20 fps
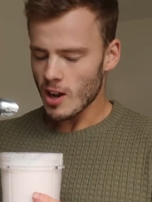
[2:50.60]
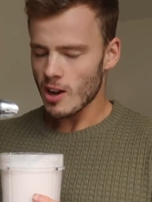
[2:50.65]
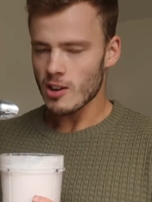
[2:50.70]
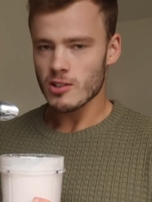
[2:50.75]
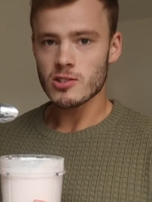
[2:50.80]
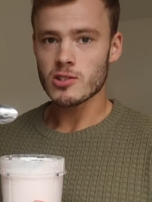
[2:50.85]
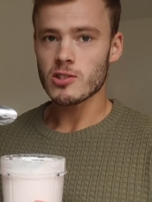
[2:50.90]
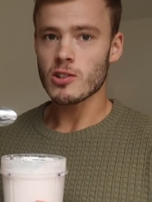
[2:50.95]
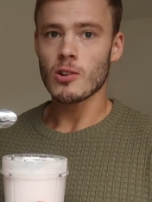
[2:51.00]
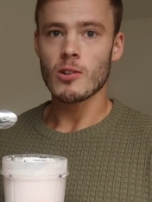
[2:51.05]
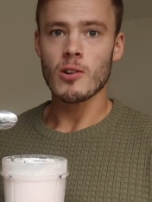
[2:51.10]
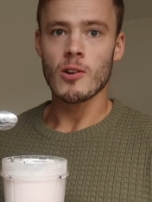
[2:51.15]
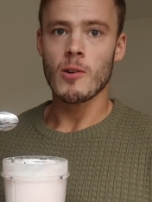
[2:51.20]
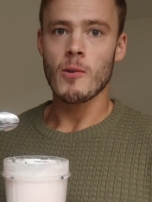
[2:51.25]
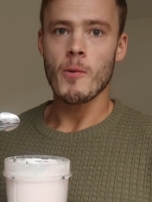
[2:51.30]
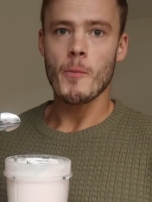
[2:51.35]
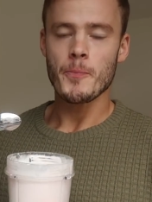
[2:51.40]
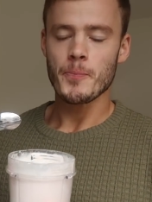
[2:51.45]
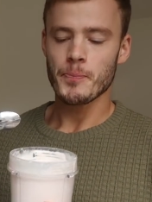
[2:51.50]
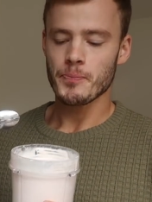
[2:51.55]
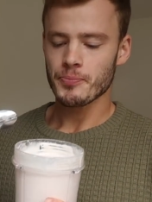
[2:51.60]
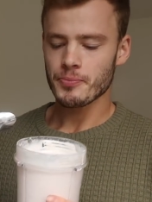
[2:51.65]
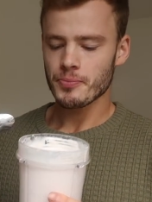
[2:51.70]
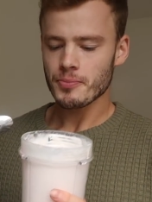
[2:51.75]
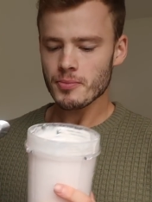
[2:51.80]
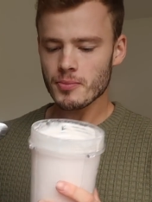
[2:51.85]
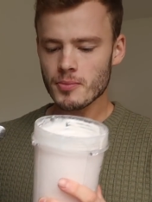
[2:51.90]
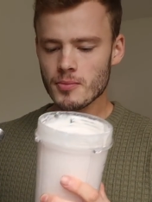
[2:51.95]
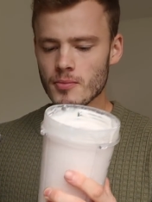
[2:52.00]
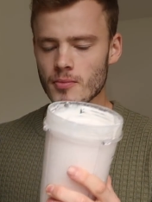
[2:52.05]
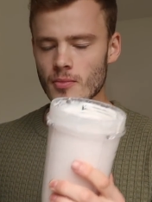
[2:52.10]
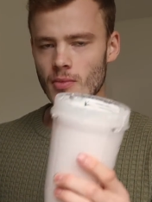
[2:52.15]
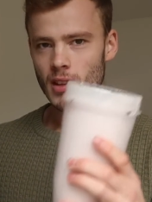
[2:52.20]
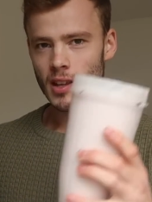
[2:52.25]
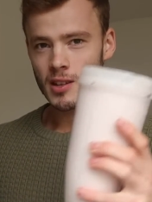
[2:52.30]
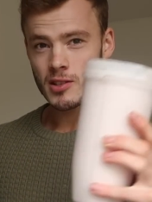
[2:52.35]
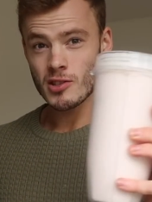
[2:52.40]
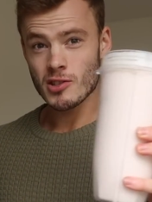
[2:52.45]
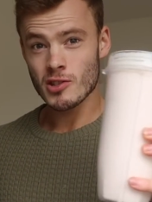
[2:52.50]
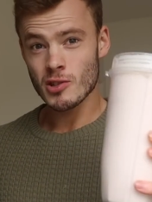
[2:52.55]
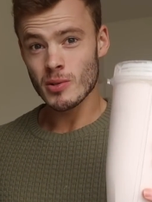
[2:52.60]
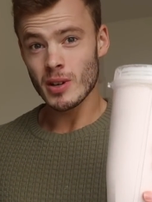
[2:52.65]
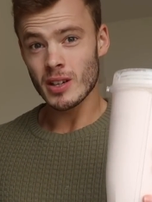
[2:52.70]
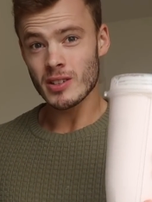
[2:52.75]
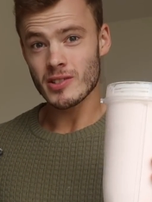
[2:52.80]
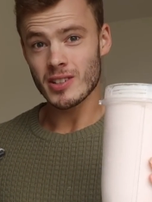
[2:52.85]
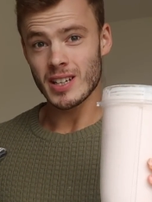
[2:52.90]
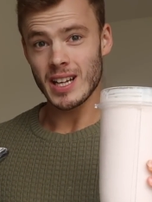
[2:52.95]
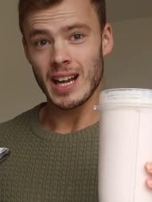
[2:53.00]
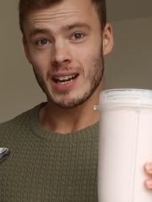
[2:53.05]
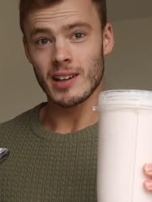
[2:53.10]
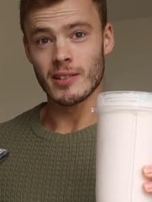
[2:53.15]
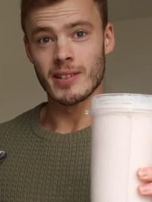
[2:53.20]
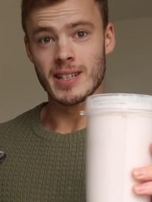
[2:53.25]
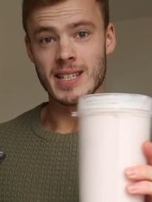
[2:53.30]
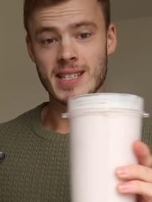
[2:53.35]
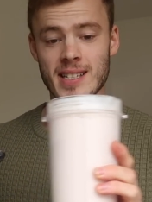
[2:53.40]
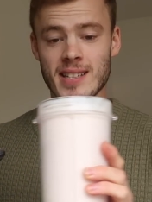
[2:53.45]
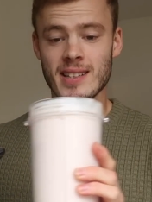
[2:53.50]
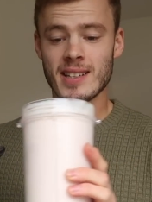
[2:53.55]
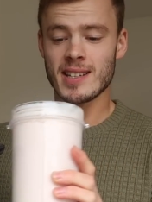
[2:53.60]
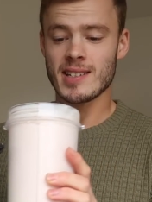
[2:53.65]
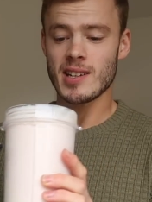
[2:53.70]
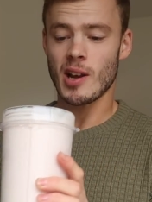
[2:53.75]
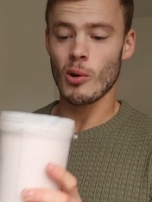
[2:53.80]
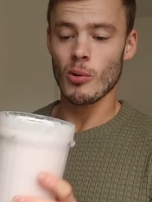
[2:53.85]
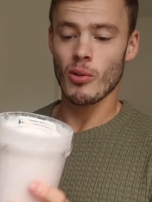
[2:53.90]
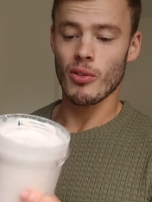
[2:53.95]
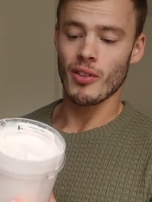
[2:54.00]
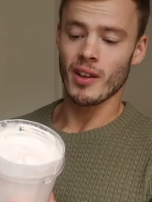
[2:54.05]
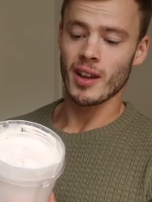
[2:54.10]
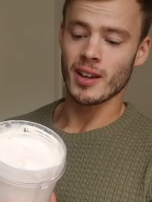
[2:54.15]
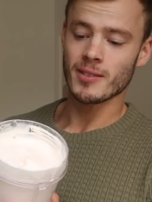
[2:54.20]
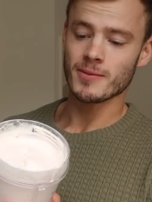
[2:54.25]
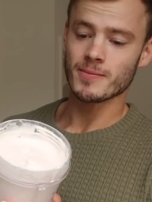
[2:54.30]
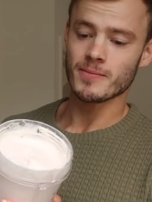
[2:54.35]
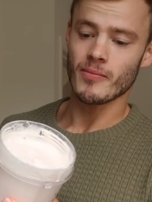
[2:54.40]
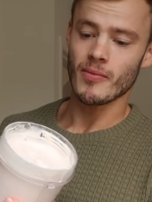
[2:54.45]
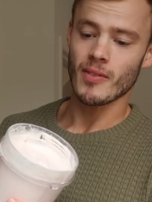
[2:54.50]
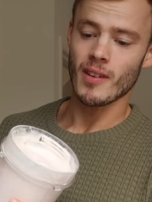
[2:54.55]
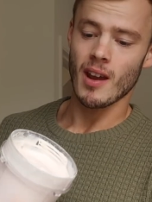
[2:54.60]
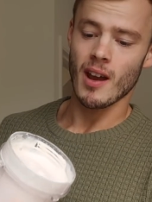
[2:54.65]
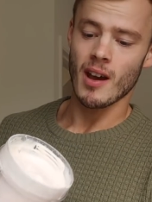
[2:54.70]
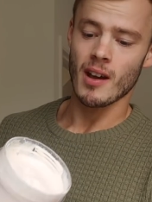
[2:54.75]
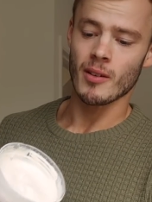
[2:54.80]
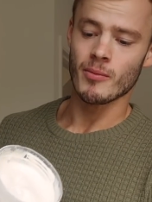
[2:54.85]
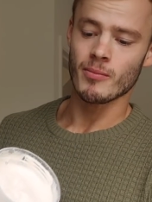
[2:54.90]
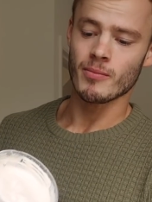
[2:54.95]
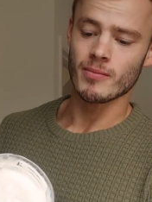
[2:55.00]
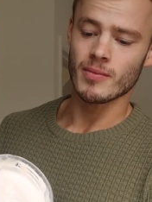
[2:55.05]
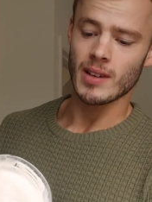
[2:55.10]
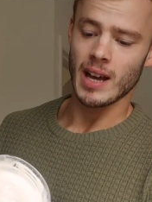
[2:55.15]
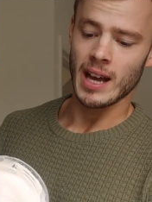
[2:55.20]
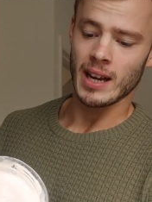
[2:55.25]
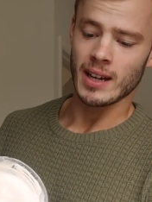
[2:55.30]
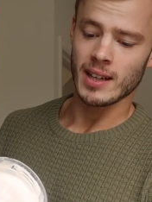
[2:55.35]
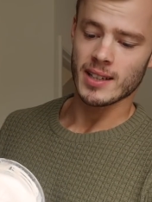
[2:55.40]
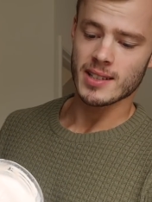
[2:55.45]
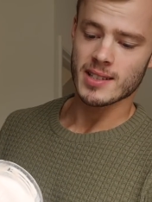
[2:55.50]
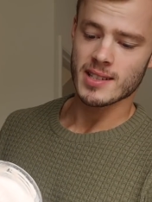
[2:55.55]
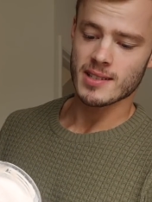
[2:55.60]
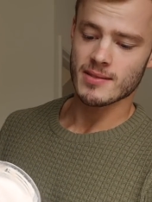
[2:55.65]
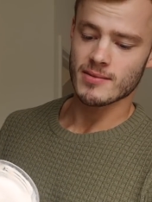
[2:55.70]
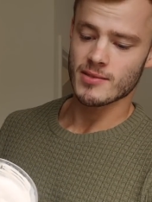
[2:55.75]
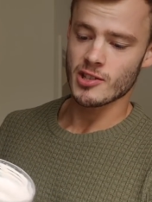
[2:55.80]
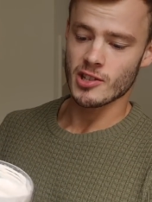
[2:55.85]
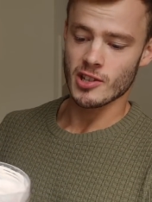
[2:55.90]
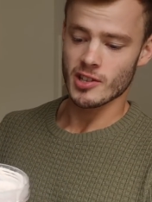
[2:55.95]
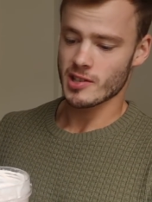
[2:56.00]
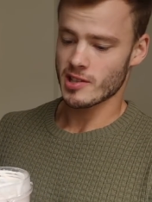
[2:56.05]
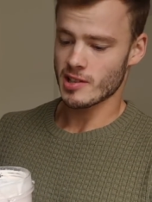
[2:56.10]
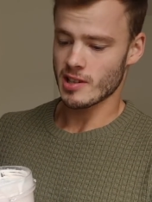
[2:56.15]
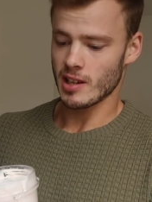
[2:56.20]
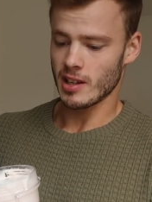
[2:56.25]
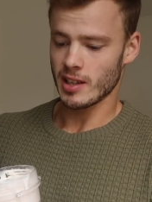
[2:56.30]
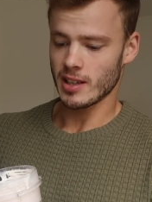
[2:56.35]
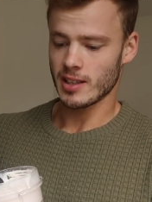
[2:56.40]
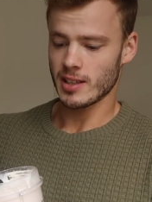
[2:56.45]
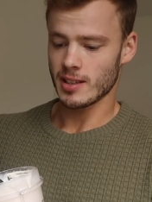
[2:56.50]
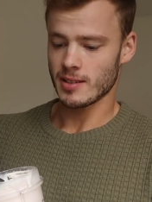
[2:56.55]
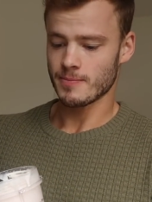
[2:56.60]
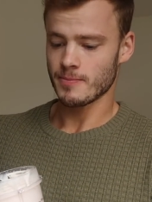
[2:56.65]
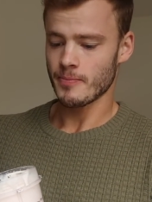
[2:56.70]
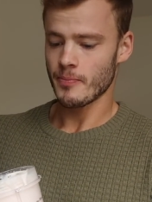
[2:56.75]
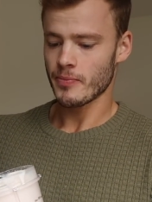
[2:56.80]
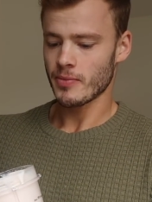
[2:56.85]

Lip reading: It's so good. It's 200 calories in this whole thing, and it's just like,